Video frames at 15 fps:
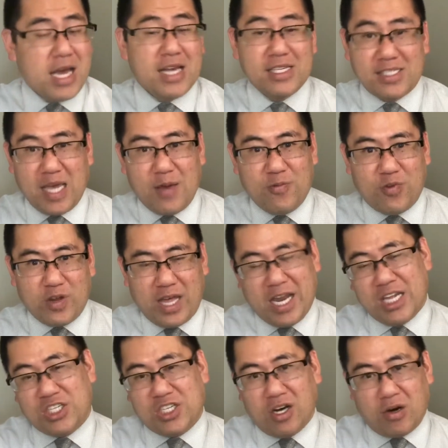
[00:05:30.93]
Same for the
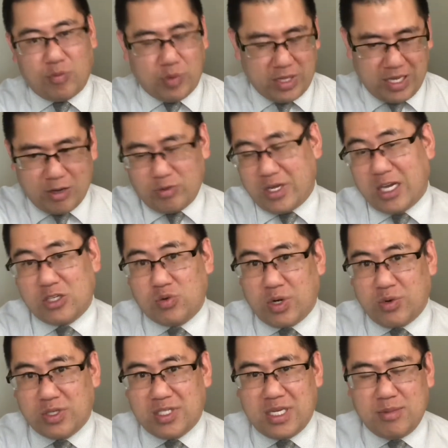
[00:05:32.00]
NHL. When they only had
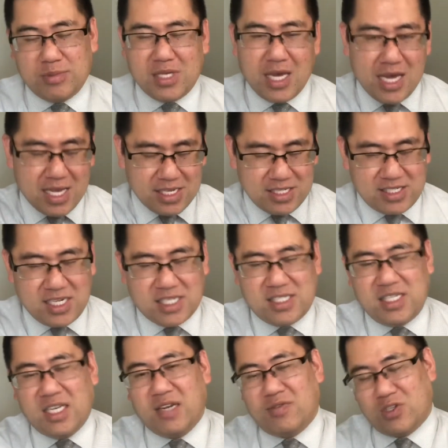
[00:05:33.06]
21 teams,
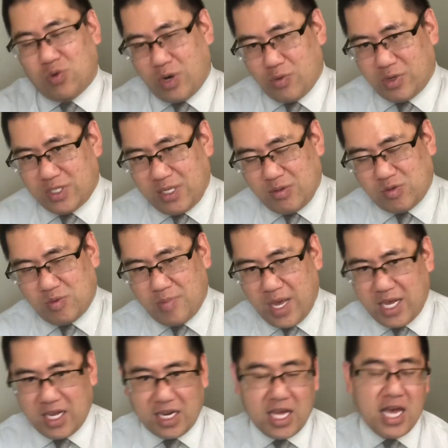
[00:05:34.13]
16 of the 21 teams would make
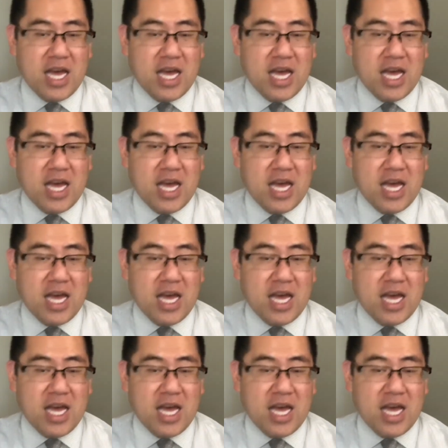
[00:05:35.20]
it.